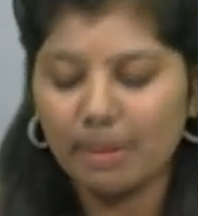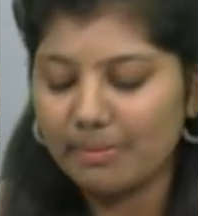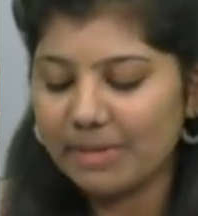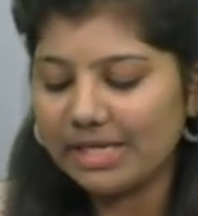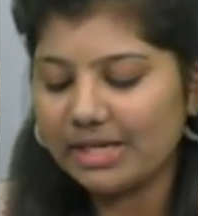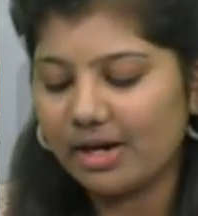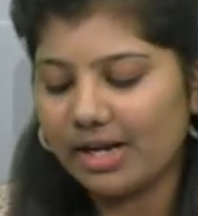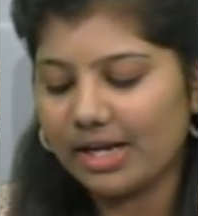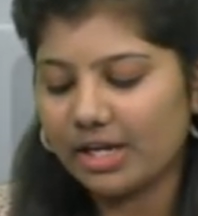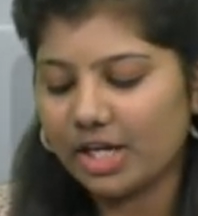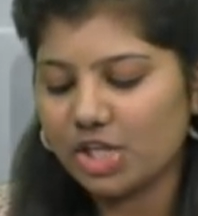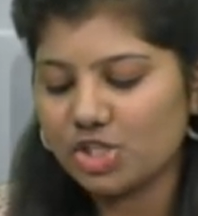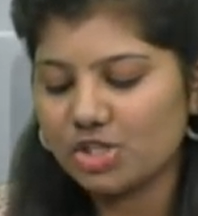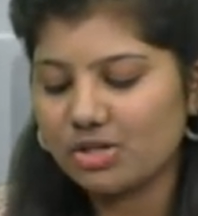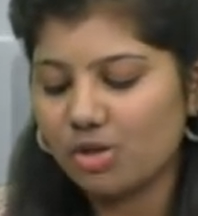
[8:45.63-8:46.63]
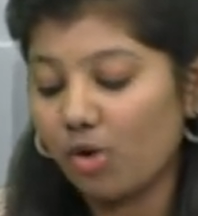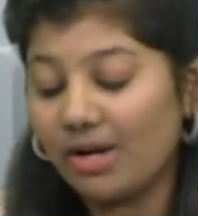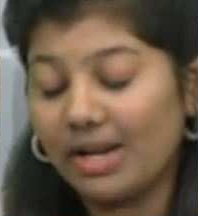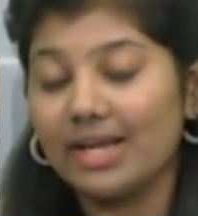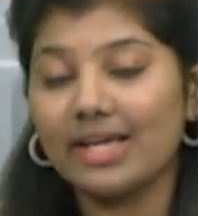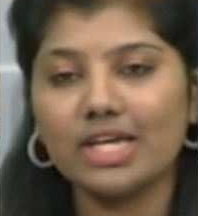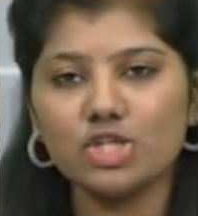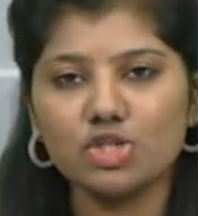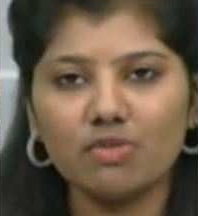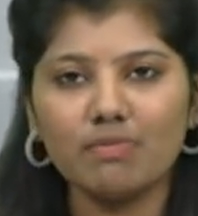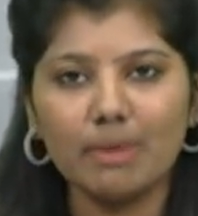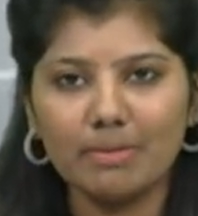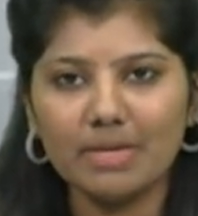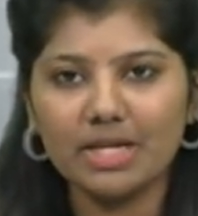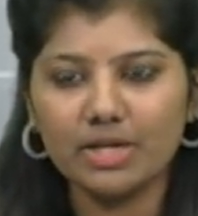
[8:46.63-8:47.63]
public allocation or allocation of
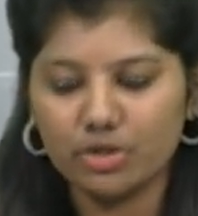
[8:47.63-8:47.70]
public